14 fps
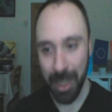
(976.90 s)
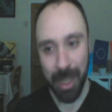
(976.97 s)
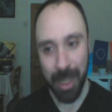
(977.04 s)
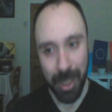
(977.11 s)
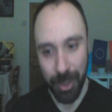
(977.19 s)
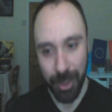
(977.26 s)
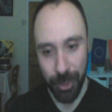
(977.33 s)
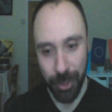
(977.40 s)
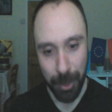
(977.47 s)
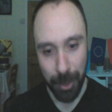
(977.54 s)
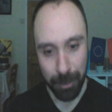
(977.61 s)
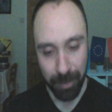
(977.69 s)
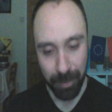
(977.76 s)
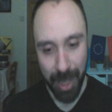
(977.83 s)

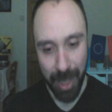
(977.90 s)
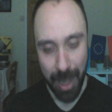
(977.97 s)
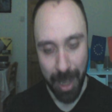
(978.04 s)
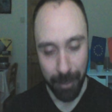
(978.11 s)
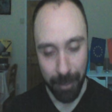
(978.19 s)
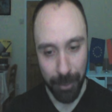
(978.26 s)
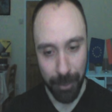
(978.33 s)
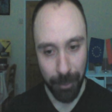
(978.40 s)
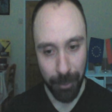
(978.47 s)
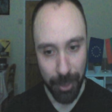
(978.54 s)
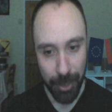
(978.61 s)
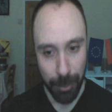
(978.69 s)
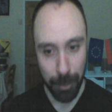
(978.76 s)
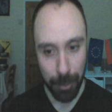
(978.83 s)
So yeah, feel free
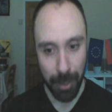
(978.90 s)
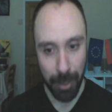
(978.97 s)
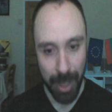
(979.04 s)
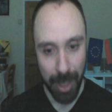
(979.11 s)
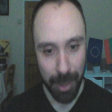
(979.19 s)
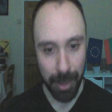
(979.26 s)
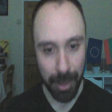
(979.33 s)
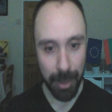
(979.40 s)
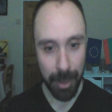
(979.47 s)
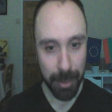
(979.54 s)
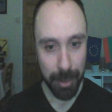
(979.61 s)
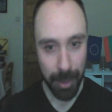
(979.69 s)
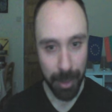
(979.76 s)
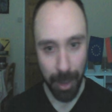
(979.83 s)
to kind
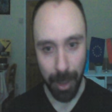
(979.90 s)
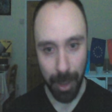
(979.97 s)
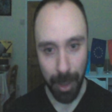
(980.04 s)
of